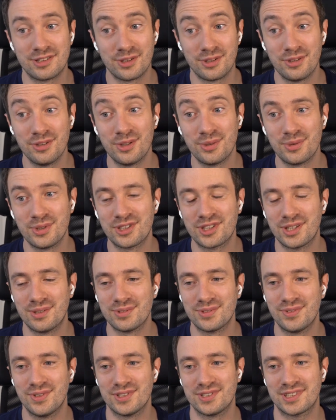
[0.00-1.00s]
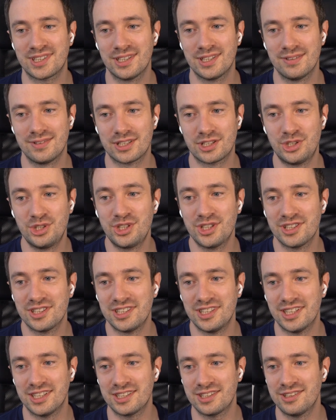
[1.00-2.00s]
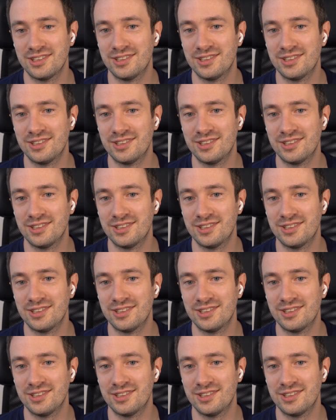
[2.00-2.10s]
don't know which comes first. Kind of like chicken and the egg,